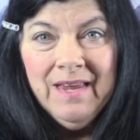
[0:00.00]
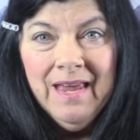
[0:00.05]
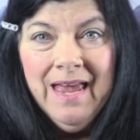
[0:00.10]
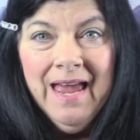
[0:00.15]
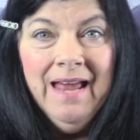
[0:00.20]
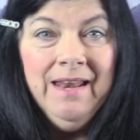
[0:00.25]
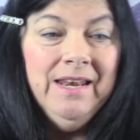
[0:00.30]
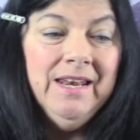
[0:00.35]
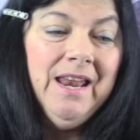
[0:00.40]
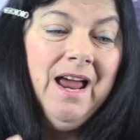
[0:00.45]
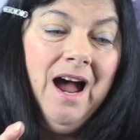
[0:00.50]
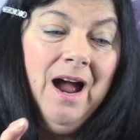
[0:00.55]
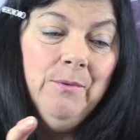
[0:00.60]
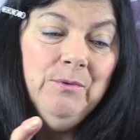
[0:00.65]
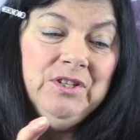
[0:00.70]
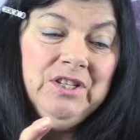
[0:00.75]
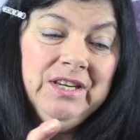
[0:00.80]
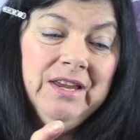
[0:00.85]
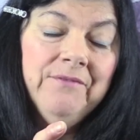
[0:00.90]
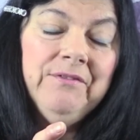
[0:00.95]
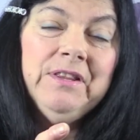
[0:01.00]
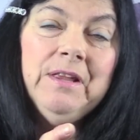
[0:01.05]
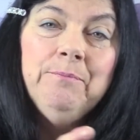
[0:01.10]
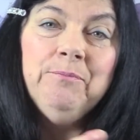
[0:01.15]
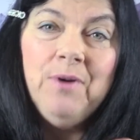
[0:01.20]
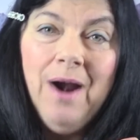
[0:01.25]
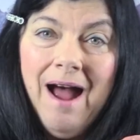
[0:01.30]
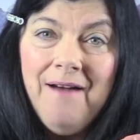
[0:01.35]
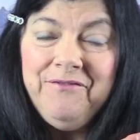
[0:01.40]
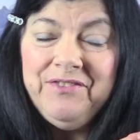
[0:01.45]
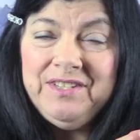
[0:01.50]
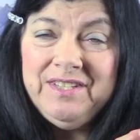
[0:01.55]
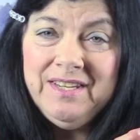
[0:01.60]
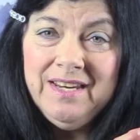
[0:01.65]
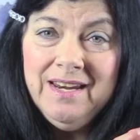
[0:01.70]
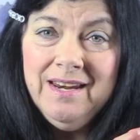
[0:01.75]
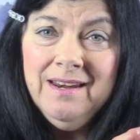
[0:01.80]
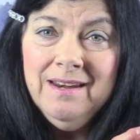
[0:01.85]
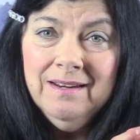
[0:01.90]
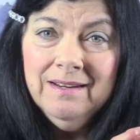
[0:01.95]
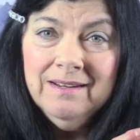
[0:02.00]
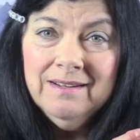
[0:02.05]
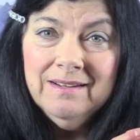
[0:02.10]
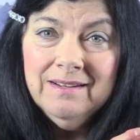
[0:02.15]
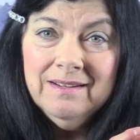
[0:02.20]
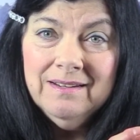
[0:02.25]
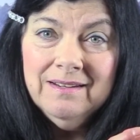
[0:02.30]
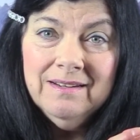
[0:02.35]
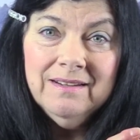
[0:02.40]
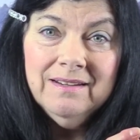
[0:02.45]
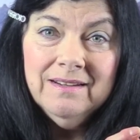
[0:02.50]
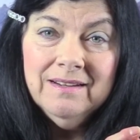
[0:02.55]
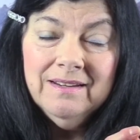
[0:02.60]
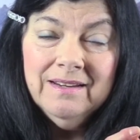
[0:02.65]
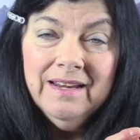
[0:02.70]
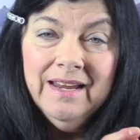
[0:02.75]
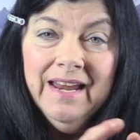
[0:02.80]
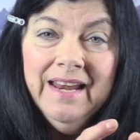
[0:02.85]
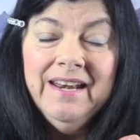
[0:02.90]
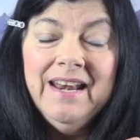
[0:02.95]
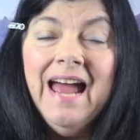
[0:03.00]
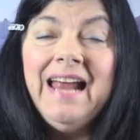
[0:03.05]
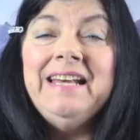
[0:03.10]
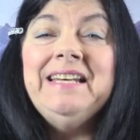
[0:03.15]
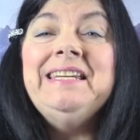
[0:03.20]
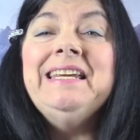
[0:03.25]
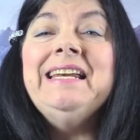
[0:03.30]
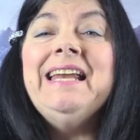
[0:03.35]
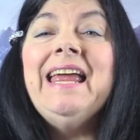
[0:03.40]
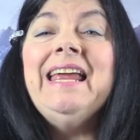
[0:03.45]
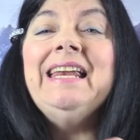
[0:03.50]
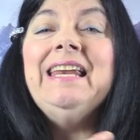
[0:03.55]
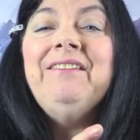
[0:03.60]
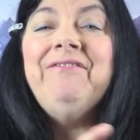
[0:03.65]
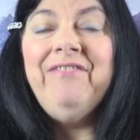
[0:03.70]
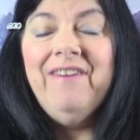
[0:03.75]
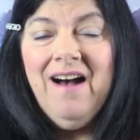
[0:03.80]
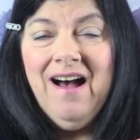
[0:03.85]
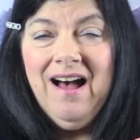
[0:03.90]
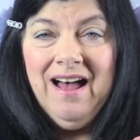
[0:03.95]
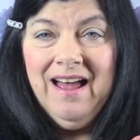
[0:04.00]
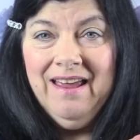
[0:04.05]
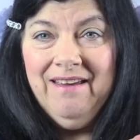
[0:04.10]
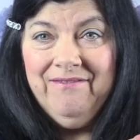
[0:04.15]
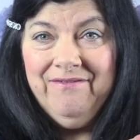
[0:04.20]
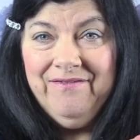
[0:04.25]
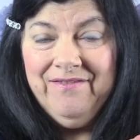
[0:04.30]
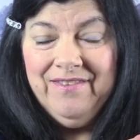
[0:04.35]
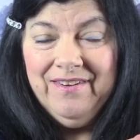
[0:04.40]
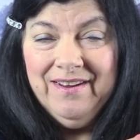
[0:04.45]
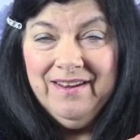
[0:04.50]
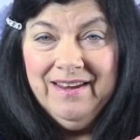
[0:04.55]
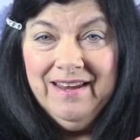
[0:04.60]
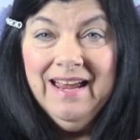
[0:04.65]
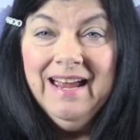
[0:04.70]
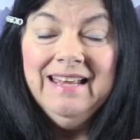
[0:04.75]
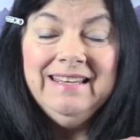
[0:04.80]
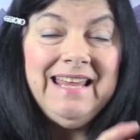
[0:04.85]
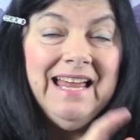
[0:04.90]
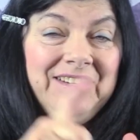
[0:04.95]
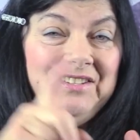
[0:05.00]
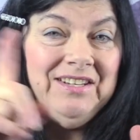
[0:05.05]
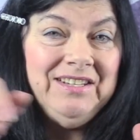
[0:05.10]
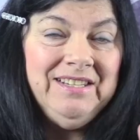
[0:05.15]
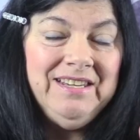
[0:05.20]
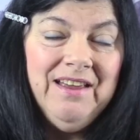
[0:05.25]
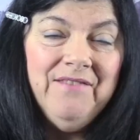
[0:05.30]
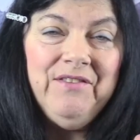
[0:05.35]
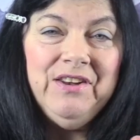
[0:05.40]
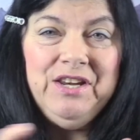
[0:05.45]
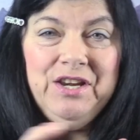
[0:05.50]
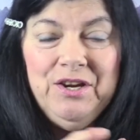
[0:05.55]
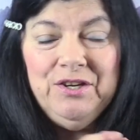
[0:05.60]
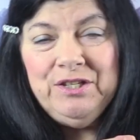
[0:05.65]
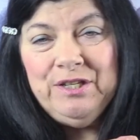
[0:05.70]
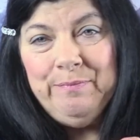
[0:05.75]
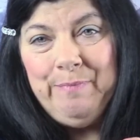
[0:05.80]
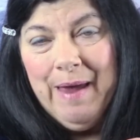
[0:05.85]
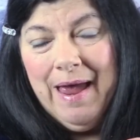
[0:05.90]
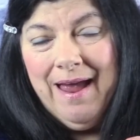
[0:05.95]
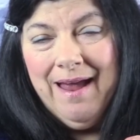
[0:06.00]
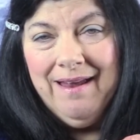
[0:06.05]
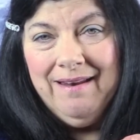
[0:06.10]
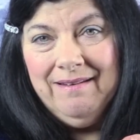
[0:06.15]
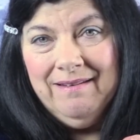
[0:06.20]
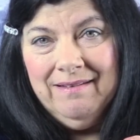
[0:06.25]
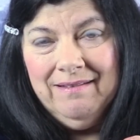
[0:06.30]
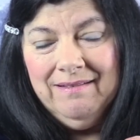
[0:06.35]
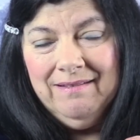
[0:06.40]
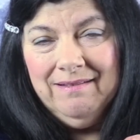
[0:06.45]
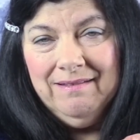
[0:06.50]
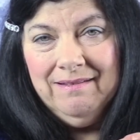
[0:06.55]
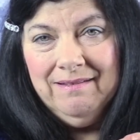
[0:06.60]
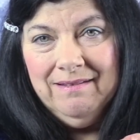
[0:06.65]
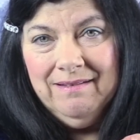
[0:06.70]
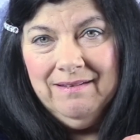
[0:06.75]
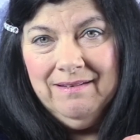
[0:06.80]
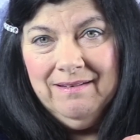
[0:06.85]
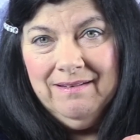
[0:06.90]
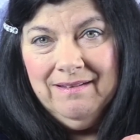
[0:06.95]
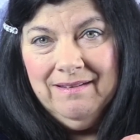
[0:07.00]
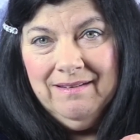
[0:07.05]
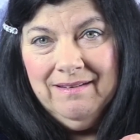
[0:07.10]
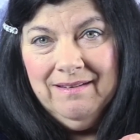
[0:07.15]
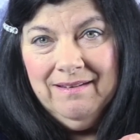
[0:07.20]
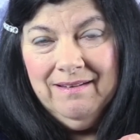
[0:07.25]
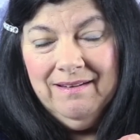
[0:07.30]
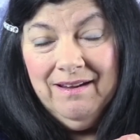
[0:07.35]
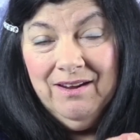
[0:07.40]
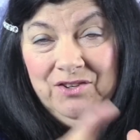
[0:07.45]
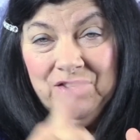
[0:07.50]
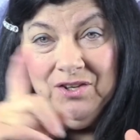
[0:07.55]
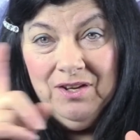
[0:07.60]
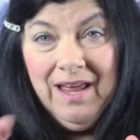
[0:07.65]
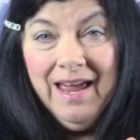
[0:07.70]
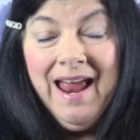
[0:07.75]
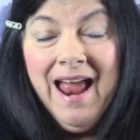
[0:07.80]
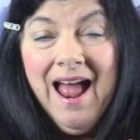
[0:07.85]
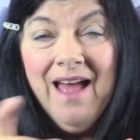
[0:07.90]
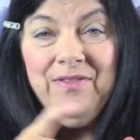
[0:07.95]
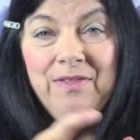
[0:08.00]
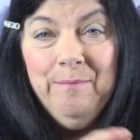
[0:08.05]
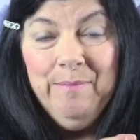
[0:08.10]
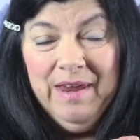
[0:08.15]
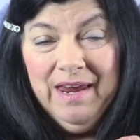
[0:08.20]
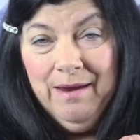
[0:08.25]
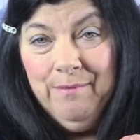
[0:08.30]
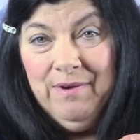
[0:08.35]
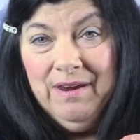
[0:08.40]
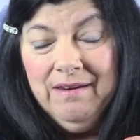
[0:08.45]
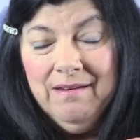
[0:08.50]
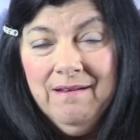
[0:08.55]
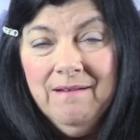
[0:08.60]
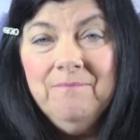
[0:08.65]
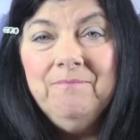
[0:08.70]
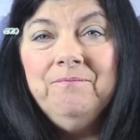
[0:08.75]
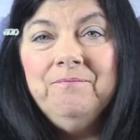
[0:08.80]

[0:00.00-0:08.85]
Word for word: And I was given the prophecy in 1985. That's a seven year span until I had the baby.